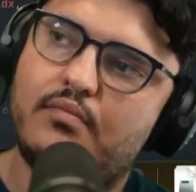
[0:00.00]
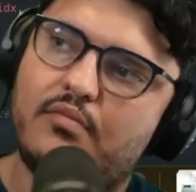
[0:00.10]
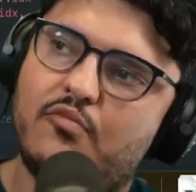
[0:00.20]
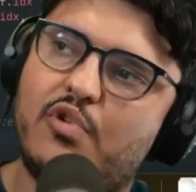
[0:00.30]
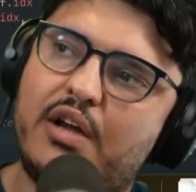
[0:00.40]

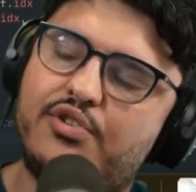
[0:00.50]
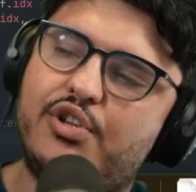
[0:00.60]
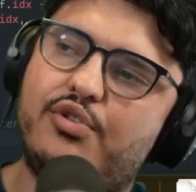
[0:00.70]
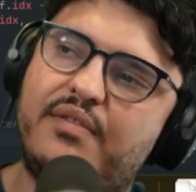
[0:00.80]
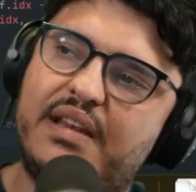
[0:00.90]
We actually
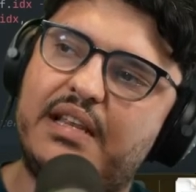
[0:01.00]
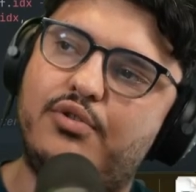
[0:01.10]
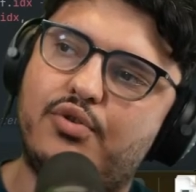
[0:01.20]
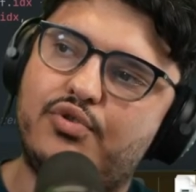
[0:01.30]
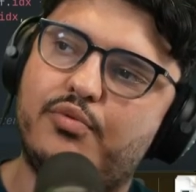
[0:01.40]
don't even need to
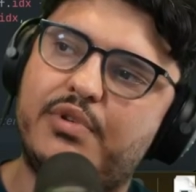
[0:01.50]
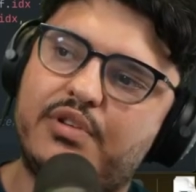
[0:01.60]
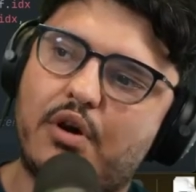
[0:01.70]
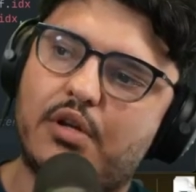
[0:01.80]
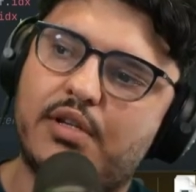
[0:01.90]
consume its
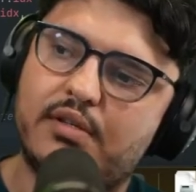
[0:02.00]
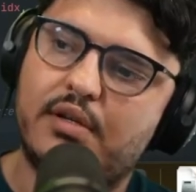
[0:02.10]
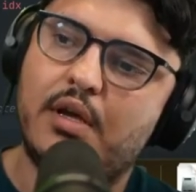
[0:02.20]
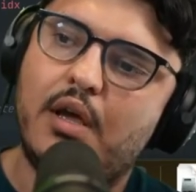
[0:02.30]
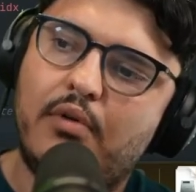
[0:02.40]
content.
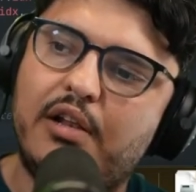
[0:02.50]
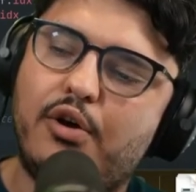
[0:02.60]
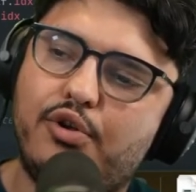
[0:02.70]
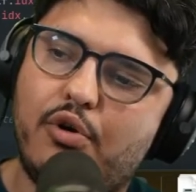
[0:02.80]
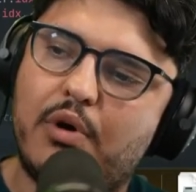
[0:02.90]
Well, no,
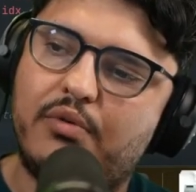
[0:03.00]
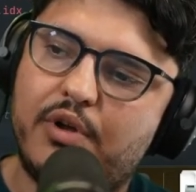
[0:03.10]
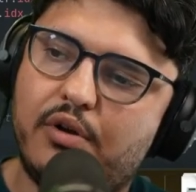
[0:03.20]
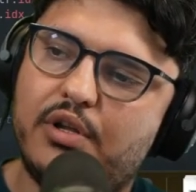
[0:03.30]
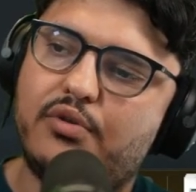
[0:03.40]
you know what? We
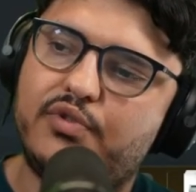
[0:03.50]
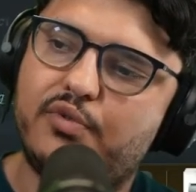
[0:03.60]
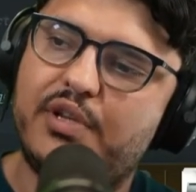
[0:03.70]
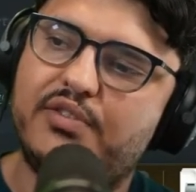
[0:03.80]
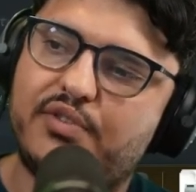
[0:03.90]
only consume
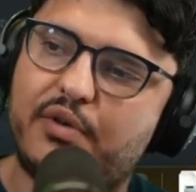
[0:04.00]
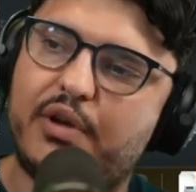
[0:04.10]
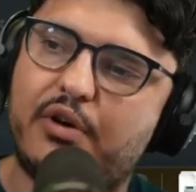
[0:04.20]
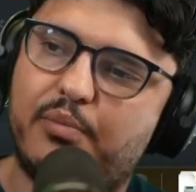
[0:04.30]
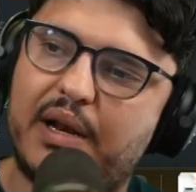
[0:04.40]
it so that we
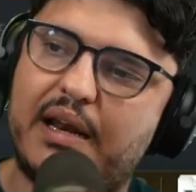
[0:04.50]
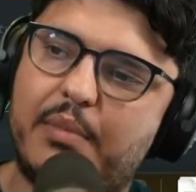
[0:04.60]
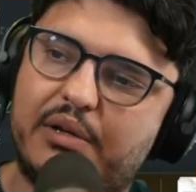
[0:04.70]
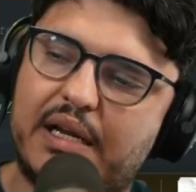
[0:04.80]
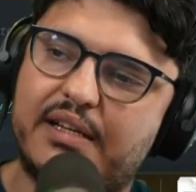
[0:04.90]
can complain
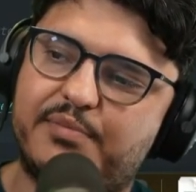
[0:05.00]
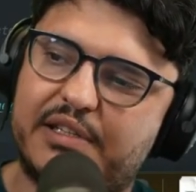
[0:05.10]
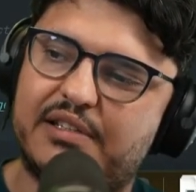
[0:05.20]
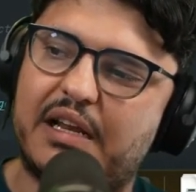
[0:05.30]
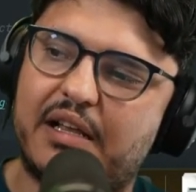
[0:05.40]
about
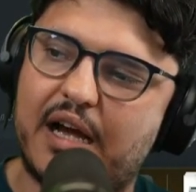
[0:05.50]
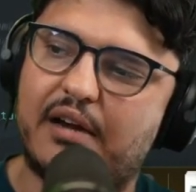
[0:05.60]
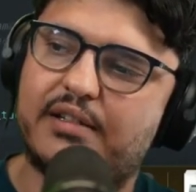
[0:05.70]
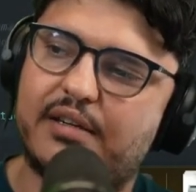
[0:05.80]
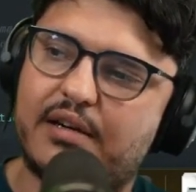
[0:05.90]
unexpected null
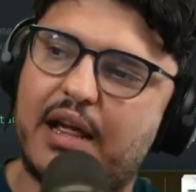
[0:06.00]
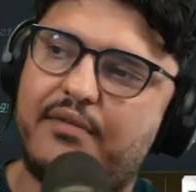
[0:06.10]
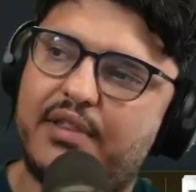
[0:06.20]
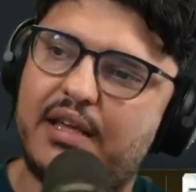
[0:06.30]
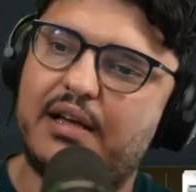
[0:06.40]
character.
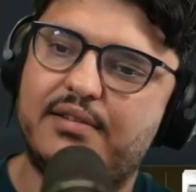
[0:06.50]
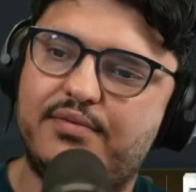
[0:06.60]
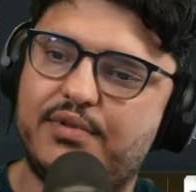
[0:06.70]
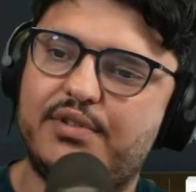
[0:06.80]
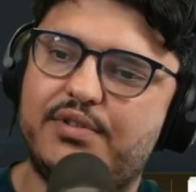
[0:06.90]
Everything else,
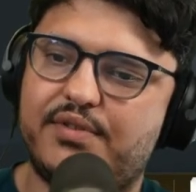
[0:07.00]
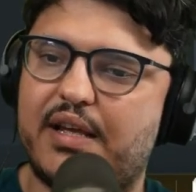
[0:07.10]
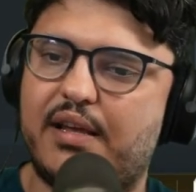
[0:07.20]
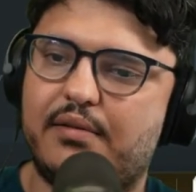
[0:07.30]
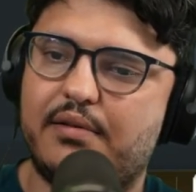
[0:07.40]
we just
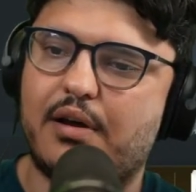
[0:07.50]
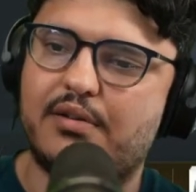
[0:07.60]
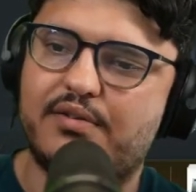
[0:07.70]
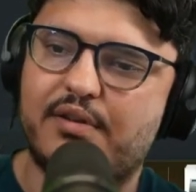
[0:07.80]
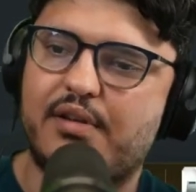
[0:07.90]
say, no,
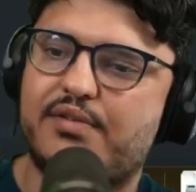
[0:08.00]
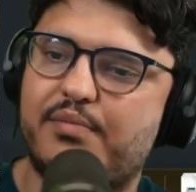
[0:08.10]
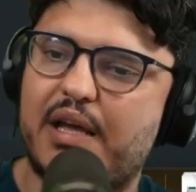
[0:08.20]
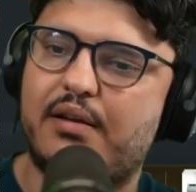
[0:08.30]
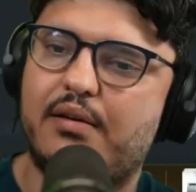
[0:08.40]
it's bad.